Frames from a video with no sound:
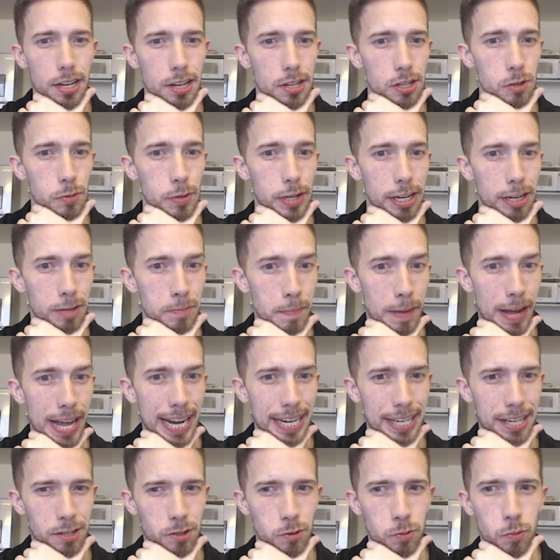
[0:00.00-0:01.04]
So here
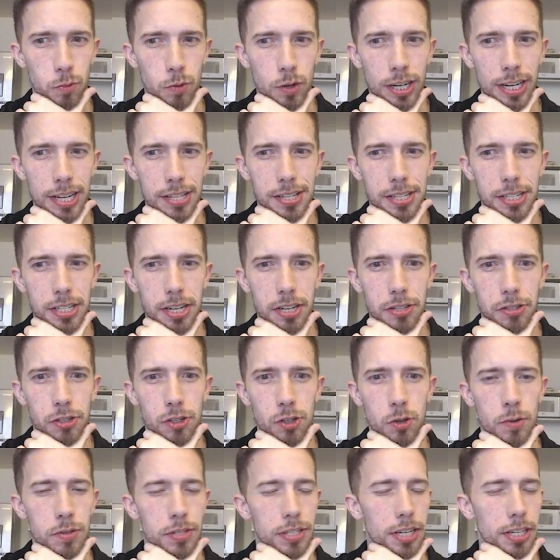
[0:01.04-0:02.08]
Magnus, what is he going to
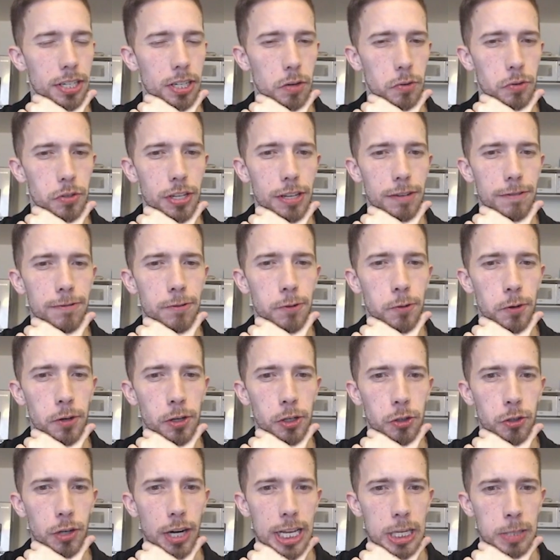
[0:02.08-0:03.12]
do? Is he going to go
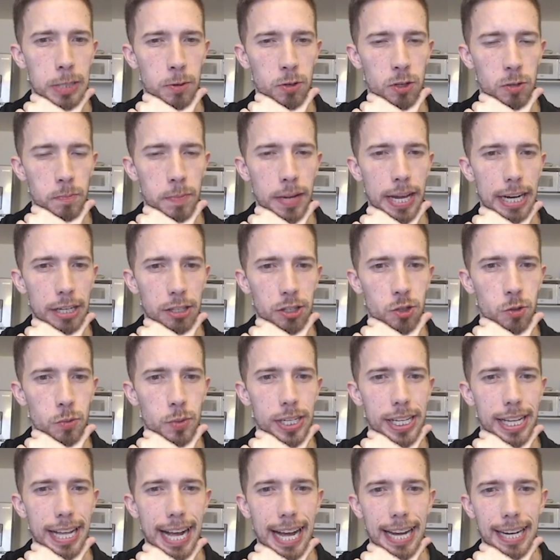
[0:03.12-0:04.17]
d4, transposing back to a
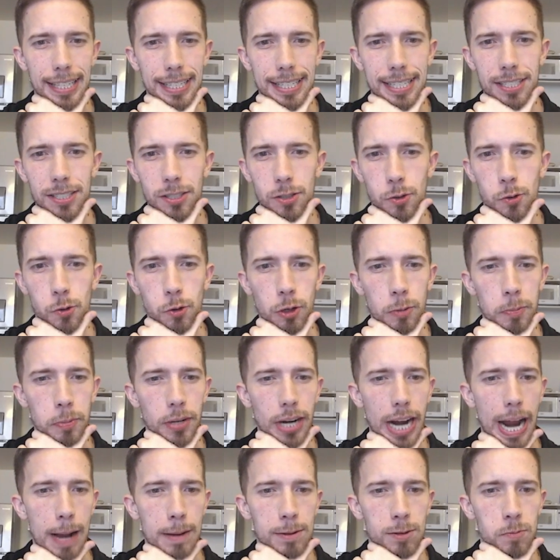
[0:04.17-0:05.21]
Catalan, or
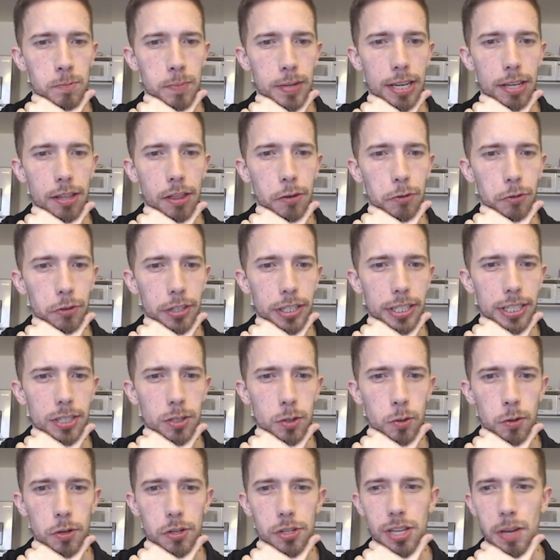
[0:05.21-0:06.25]
perhaps b3
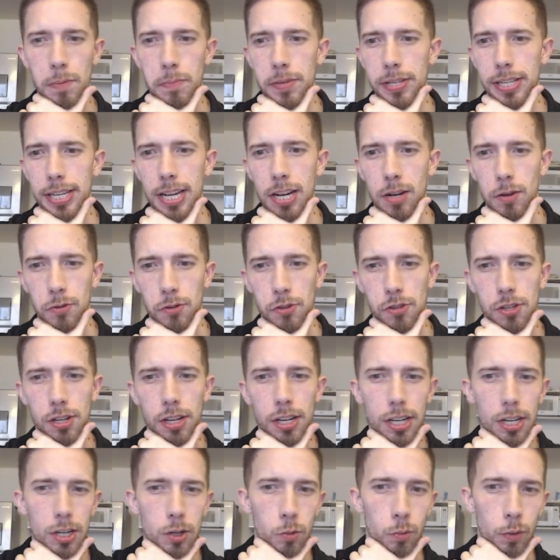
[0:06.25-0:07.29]
or something else?
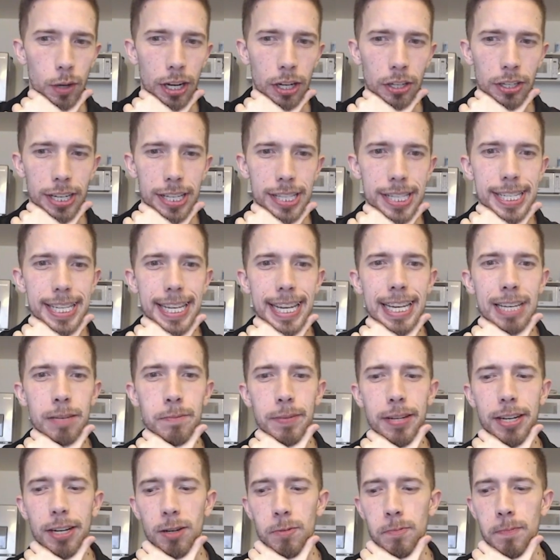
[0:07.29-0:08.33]
Well, in the
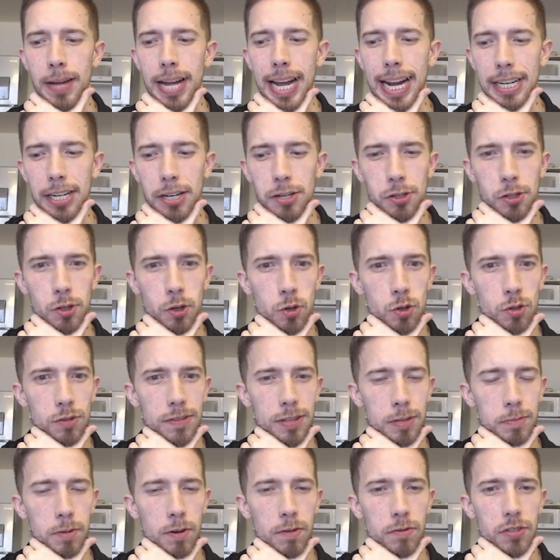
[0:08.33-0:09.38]
game here, Magnus goes for
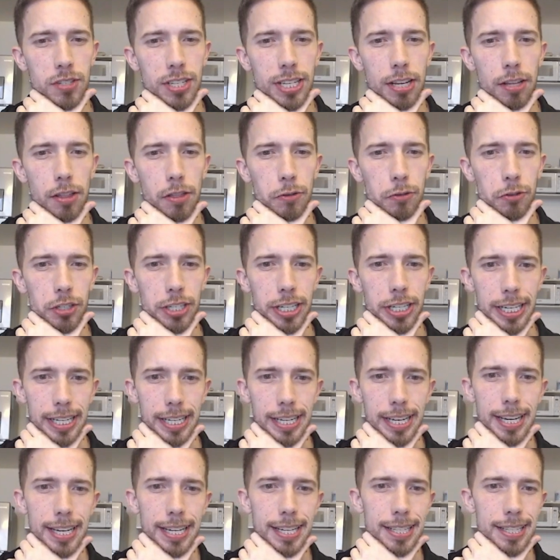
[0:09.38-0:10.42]
the move d3.
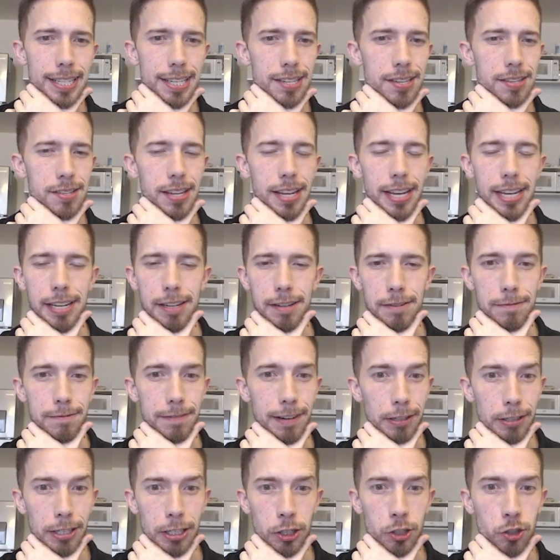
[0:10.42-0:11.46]
This is a
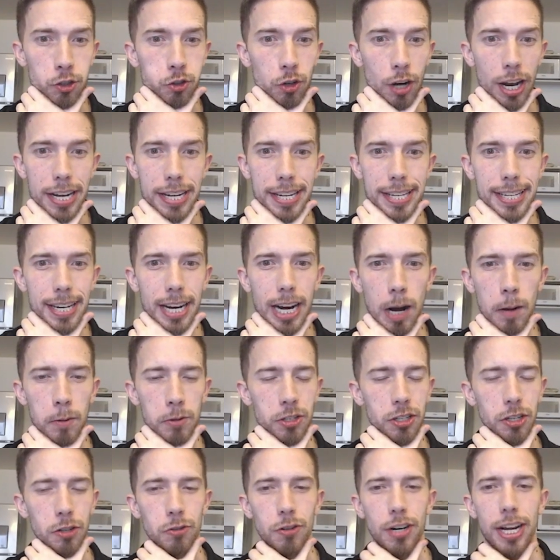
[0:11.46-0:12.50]
very trendy
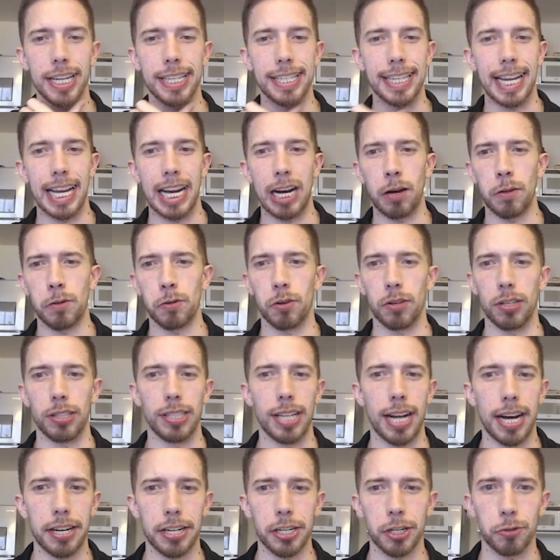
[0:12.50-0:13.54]
option right now. There are a
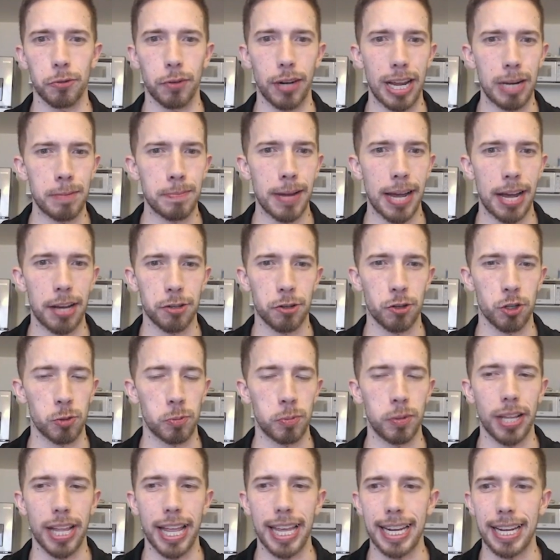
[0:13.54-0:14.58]
lot of grandmasters
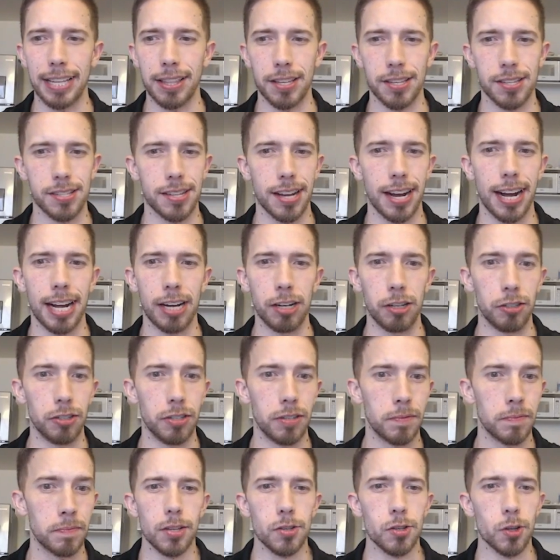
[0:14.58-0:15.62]
playing in this style.
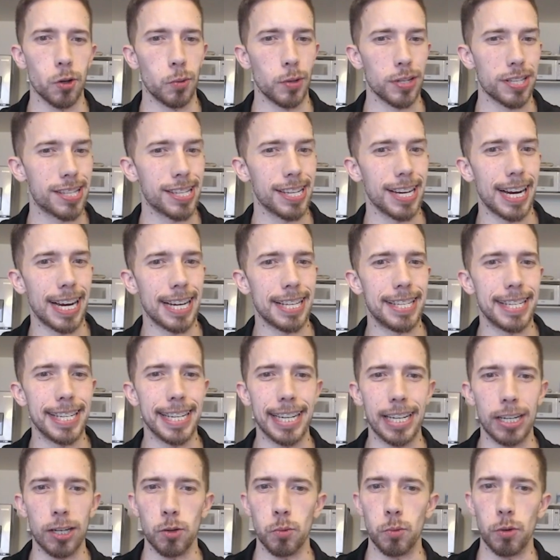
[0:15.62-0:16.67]
So what's the
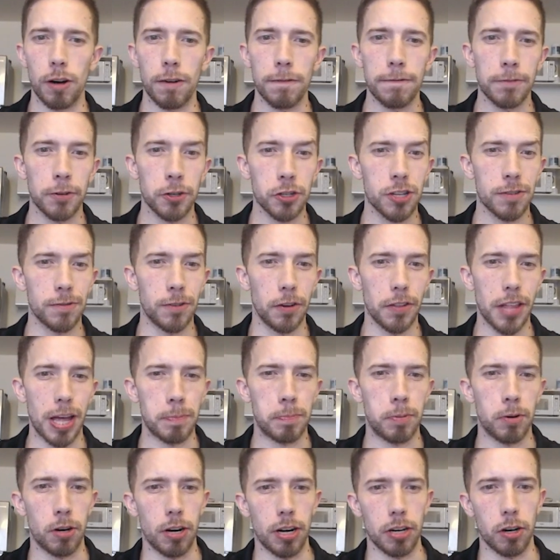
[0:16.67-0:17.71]
idea? Well, first of all, that
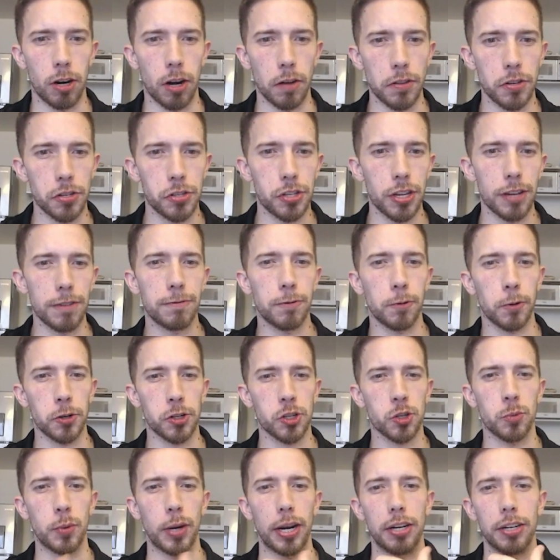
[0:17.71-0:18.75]
pawn on the c4
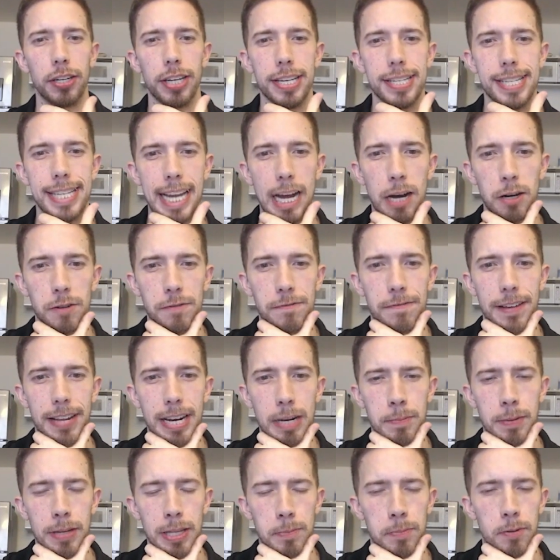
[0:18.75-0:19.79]
square is now
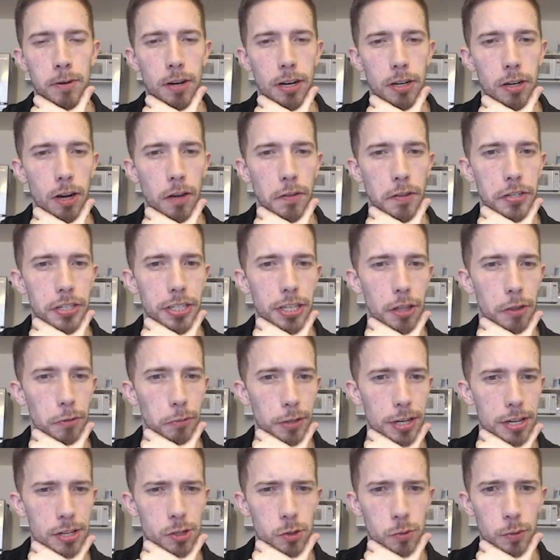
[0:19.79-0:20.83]
defended by the pawn on the
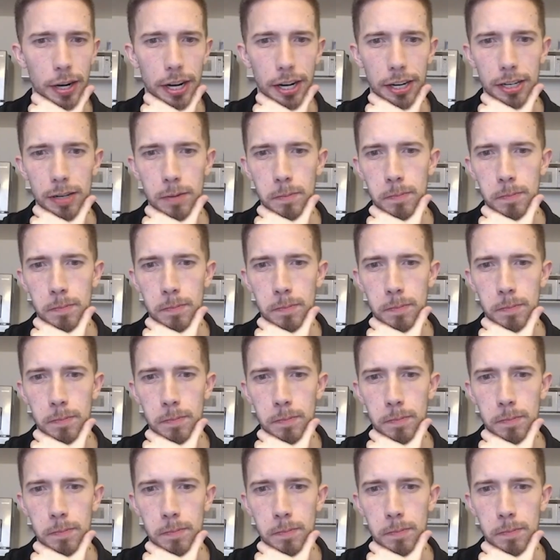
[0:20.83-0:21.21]
d3 square.